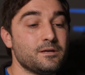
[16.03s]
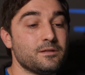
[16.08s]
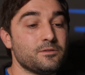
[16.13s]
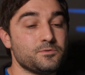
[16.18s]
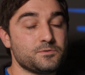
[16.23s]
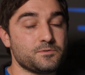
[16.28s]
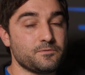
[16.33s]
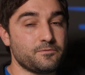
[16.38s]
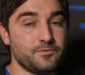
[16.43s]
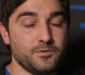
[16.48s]

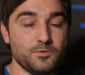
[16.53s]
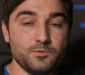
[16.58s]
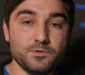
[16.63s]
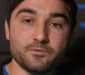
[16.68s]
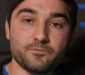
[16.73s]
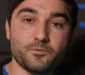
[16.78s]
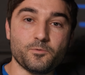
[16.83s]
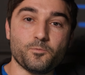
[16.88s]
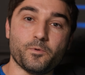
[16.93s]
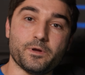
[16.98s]
There's a few
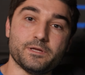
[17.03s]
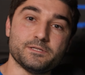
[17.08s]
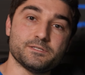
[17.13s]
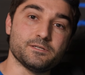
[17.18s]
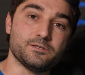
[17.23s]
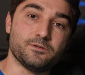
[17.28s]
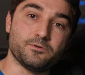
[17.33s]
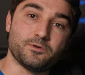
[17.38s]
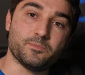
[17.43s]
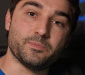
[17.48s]
different ways that
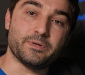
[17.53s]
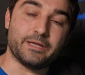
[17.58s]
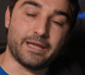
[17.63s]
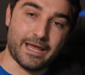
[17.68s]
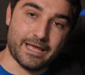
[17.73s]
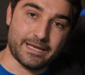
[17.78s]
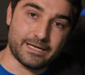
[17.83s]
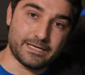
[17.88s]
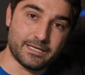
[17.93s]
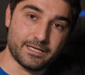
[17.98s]
you can be
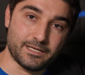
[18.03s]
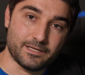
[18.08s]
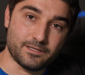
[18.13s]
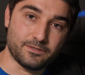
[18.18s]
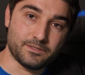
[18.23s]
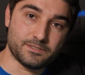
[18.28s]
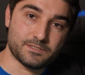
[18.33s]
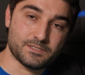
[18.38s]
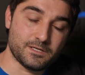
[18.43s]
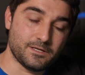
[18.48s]
editing a
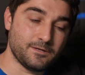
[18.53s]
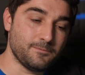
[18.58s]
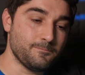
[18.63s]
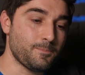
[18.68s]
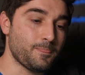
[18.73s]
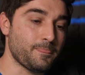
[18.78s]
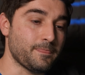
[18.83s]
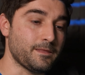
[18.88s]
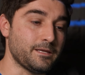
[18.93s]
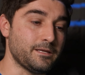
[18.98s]
listing,
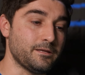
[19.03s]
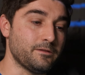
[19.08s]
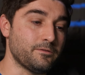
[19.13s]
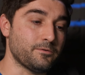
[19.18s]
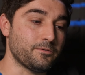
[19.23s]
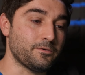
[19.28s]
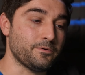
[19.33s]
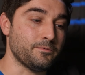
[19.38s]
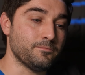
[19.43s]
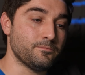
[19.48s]

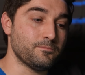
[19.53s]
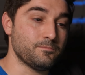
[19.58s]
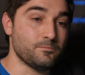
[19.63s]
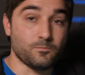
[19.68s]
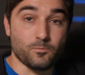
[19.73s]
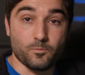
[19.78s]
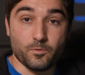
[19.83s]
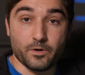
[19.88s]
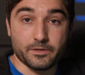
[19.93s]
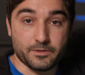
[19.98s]
either
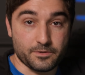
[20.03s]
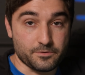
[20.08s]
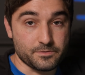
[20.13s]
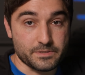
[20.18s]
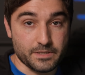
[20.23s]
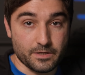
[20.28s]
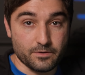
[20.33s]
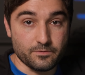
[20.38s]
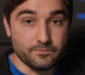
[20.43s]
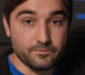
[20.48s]
one,
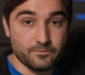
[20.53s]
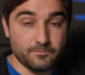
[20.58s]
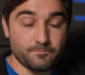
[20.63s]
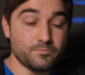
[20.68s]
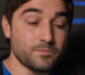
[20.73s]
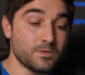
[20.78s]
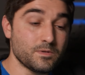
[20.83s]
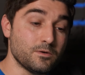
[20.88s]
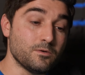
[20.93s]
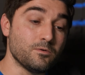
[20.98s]
yourself,
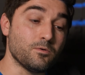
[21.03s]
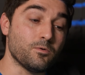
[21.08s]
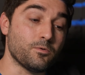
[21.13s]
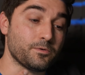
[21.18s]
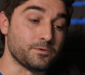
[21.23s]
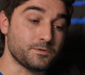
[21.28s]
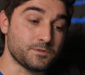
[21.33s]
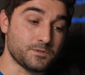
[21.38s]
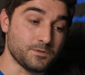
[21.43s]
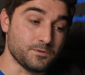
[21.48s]
or
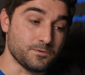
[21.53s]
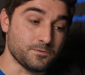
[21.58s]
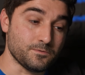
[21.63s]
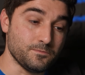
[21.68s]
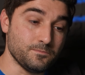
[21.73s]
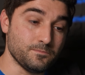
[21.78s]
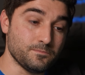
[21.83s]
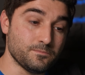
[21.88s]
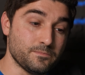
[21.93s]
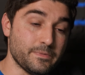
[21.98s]

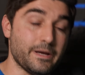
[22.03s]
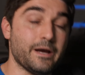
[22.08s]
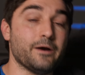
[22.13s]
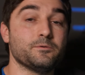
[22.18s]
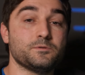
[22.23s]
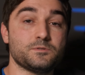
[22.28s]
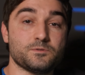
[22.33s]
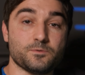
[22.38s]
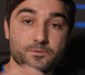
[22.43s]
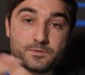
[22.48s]
two,
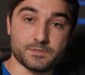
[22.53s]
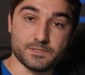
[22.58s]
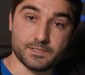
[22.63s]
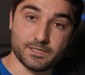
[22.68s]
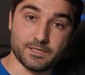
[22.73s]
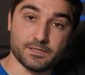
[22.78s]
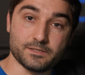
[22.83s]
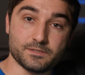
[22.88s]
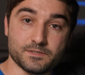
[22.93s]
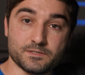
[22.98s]
outsourcing
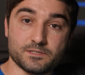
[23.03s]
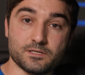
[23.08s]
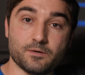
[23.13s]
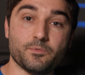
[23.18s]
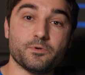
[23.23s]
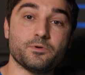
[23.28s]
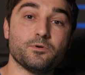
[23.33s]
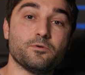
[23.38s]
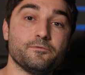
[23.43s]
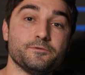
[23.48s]
it to
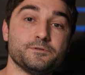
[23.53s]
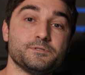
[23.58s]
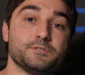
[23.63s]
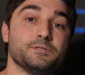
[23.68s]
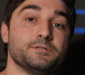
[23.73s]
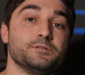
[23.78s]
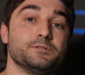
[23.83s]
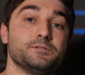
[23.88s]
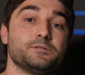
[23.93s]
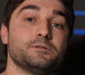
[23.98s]
someone
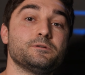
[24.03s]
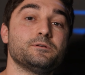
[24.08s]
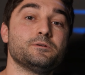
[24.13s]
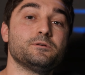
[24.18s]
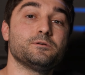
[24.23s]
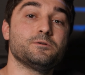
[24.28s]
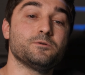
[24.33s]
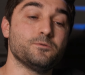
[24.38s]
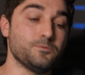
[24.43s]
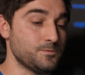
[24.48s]
overseas
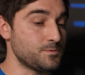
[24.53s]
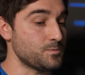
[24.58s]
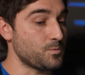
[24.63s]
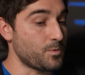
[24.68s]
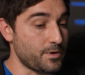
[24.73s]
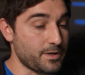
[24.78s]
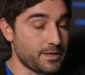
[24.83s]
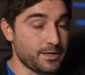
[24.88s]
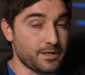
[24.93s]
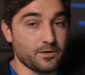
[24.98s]
who's
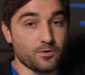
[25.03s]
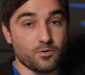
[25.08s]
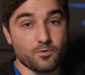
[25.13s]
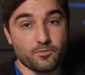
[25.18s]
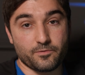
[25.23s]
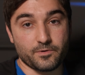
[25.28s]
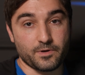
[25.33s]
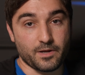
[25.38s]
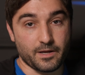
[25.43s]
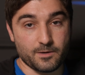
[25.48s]
working
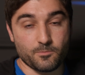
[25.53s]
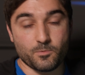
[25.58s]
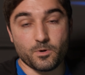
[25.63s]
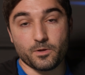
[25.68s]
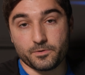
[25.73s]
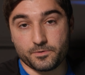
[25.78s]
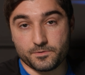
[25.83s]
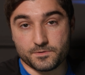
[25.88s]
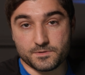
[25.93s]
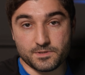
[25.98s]
overnight while
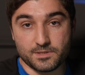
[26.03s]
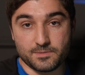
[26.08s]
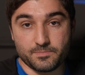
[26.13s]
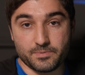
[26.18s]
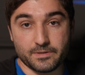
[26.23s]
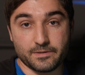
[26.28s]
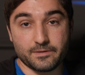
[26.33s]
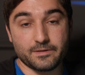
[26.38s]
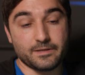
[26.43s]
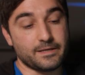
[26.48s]
you're
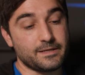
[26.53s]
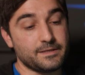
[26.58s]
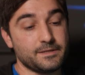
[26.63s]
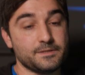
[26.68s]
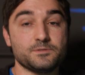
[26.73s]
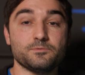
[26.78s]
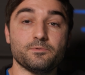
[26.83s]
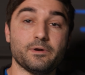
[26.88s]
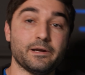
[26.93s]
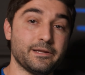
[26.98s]
sleeping and
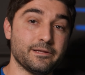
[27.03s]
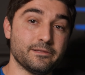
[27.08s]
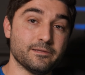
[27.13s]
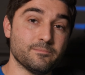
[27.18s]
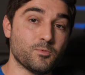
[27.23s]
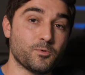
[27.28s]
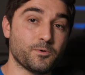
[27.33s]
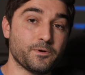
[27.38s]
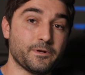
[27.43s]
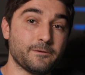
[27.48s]
it's ready in the
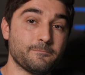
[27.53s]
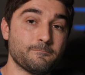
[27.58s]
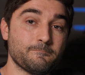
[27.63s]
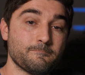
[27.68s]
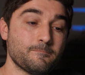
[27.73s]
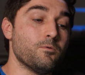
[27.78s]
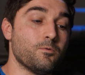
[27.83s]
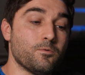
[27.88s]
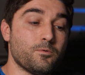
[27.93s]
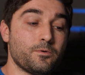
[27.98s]
morning.
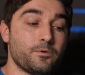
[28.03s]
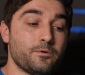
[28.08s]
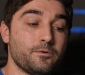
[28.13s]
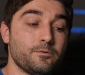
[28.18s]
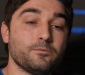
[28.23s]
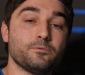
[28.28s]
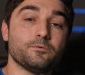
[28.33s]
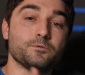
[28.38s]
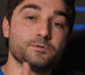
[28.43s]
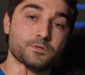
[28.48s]
Or
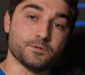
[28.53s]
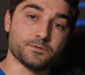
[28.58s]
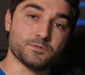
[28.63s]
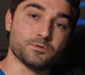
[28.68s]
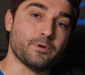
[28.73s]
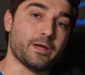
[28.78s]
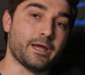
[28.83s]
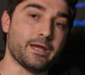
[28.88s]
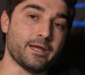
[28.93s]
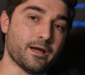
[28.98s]
there's
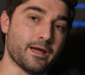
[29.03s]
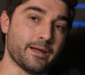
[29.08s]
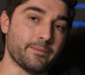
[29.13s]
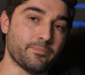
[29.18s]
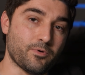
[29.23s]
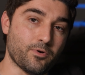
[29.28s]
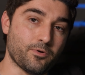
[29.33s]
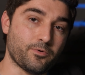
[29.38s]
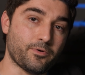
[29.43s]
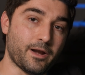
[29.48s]
also AI
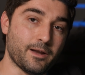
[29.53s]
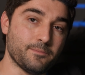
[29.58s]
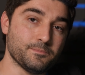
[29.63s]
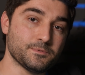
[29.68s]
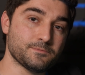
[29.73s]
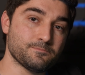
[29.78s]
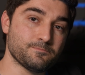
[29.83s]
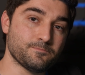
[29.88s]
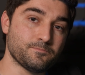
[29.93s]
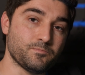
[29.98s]

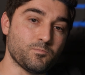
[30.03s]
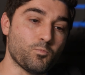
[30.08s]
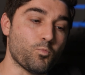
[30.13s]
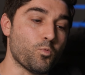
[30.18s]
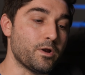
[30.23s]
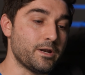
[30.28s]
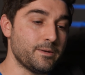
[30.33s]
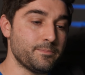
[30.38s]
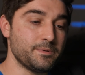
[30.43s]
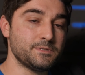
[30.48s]
programs.
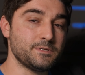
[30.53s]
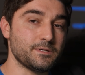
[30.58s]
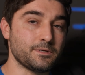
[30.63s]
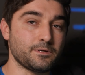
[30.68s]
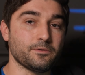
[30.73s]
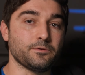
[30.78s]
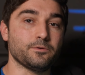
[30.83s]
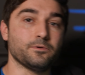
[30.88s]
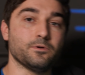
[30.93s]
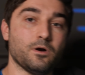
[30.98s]
One in
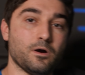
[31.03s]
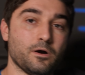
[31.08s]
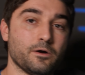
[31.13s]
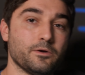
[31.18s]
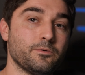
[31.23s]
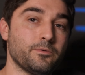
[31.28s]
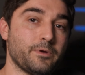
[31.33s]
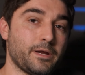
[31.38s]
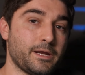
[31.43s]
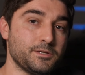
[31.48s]
particular,
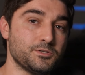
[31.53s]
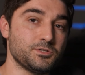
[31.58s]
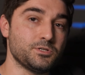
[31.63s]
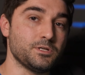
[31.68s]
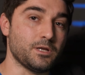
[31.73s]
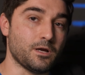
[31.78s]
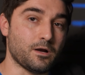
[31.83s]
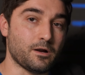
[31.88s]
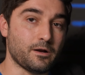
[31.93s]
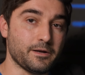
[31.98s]
Auto
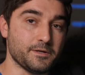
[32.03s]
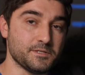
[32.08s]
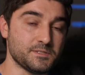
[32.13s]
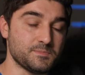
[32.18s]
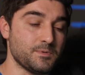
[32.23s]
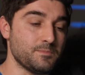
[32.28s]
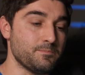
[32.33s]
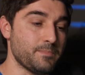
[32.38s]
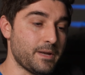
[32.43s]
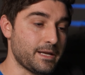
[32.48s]
HDR, has
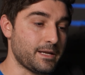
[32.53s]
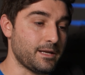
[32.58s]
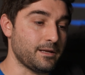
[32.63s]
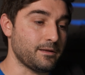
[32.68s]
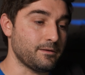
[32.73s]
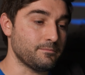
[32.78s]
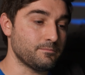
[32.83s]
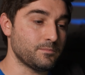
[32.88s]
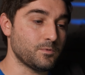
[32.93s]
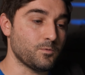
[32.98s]
been
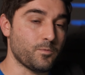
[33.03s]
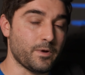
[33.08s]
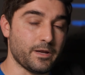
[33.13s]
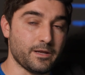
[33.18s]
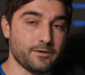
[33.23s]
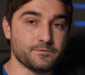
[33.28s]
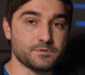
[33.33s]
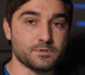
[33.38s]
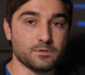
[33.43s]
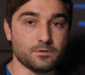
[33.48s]
making the
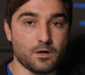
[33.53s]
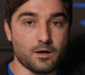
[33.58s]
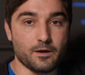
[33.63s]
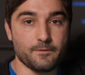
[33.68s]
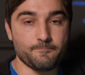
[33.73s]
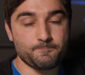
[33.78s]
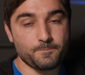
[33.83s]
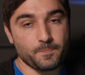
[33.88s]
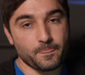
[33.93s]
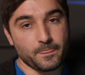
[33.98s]
waves a
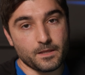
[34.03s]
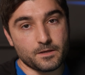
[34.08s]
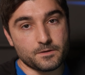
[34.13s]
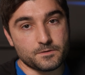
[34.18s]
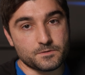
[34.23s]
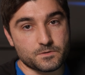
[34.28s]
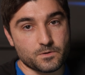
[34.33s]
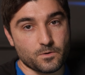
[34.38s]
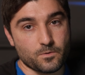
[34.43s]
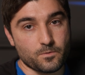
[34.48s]
lot.
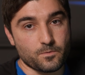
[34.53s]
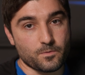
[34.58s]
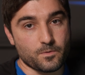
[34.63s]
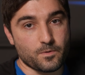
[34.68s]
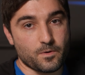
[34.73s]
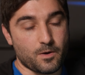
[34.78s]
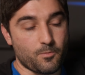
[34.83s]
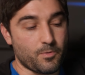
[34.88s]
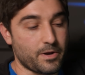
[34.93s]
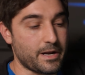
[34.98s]
So
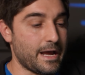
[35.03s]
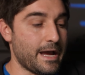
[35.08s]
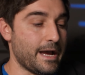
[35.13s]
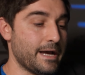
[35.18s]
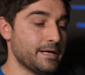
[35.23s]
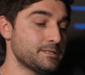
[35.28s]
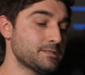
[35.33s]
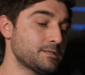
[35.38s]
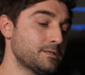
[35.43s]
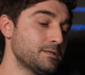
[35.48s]
I want to
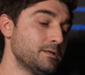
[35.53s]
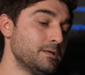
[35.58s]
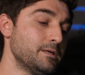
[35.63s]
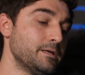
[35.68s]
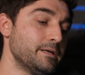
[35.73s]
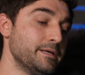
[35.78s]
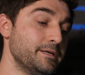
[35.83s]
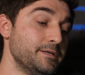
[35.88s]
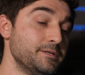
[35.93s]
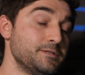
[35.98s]
ask,
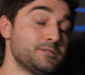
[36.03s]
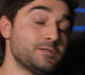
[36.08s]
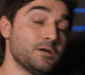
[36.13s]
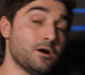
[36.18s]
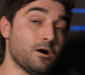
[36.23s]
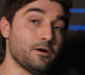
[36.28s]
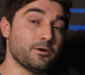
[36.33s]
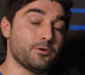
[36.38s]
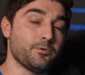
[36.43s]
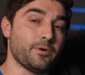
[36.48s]
is
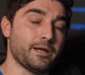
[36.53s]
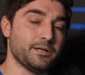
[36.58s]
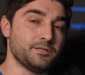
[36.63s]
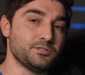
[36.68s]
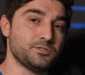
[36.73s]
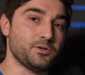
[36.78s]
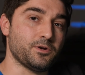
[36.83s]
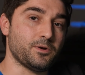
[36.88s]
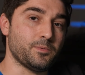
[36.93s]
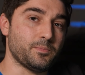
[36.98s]
Auto
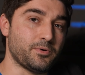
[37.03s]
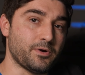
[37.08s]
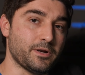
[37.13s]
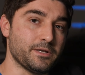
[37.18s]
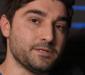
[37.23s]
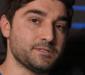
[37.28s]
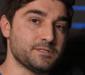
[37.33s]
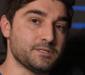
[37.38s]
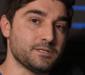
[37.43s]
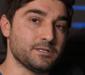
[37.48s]
HDR
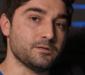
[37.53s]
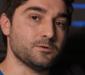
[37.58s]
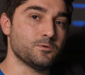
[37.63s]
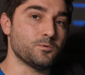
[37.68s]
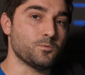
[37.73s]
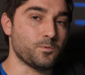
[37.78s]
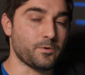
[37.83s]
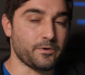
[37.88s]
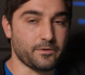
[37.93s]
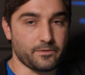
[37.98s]
pricing
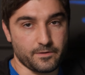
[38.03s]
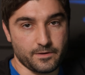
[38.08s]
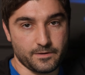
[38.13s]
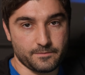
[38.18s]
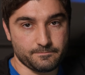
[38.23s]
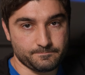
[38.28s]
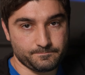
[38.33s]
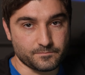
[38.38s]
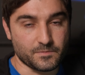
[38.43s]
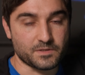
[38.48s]
worth it?
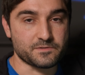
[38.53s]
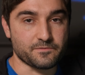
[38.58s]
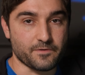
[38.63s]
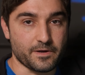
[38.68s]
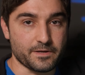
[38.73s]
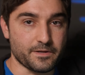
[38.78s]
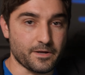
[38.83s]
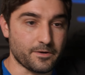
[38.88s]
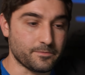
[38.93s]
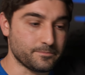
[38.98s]
Let's
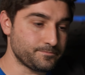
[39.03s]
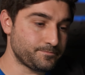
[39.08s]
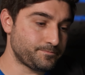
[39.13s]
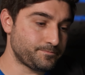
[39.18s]
find out.